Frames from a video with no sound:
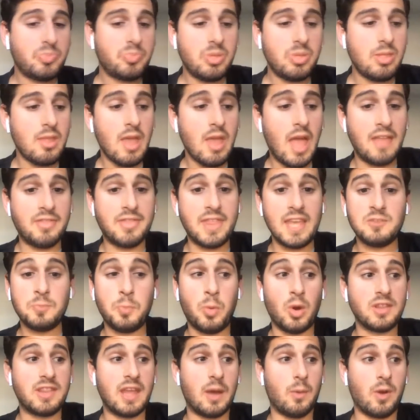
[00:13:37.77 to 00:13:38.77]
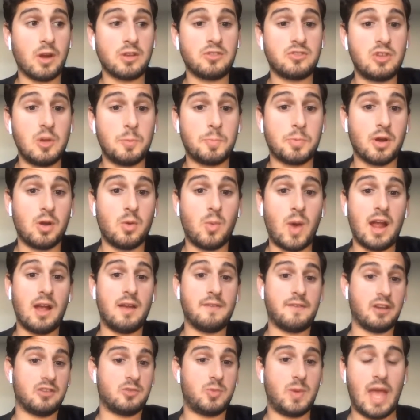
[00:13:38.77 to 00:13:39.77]
at this point that we're super aware of because
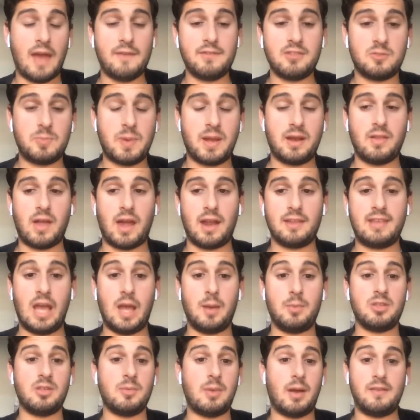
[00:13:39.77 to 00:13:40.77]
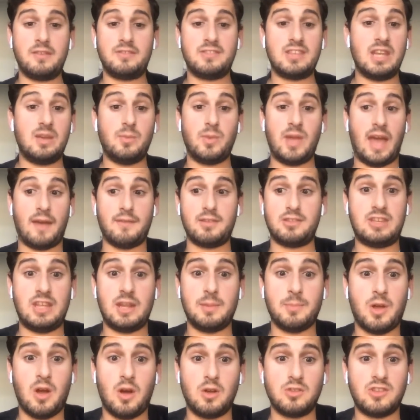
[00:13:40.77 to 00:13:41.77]
we haven't spent a lot of time with him, obviously, and we haven't seen him
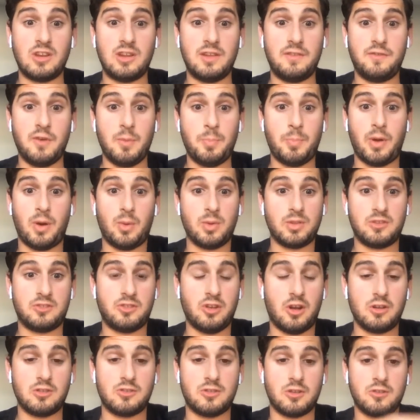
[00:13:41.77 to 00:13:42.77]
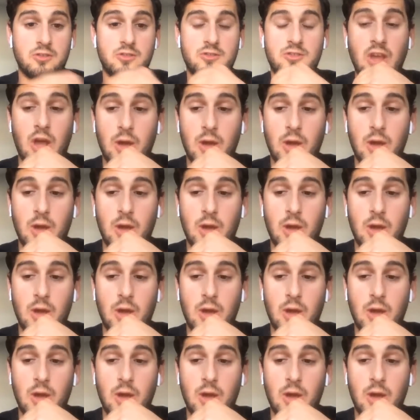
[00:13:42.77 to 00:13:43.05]
coach any football with the Chargers. So